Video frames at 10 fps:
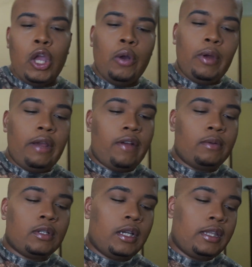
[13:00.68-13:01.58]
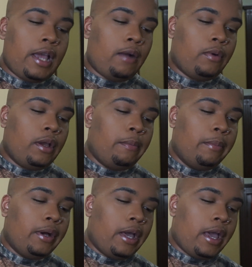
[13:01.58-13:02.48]
whatever. I was gonna get that one,
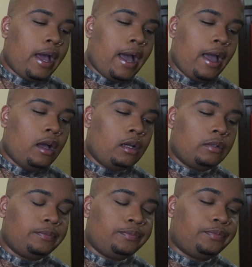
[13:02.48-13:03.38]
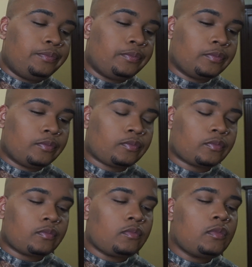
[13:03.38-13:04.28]
but I
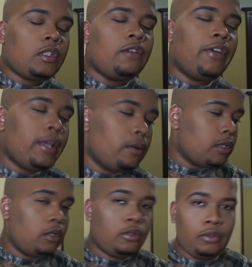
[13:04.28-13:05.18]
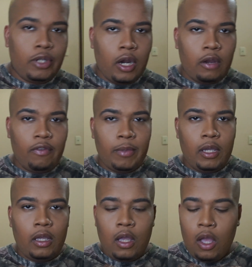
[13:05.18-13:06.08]
felt like little too dark for me.
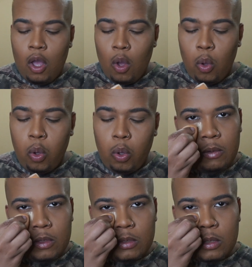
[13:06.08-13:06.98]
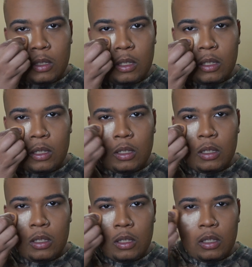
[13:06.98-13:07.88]
I'm just gonna
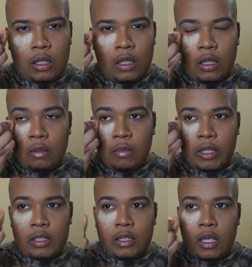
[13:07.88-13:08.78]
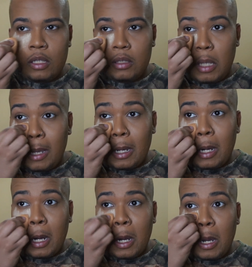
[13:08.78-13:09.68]
place that
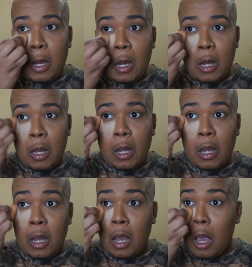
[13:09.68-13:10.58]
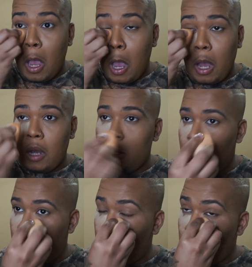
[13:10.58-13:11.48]
there
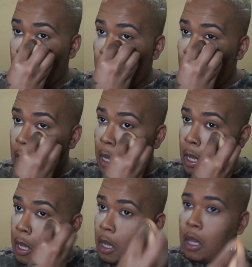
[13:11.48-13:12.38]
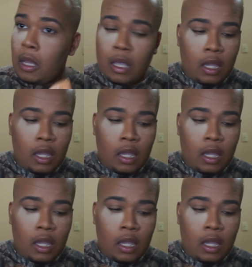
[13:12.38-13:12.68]
under the eye.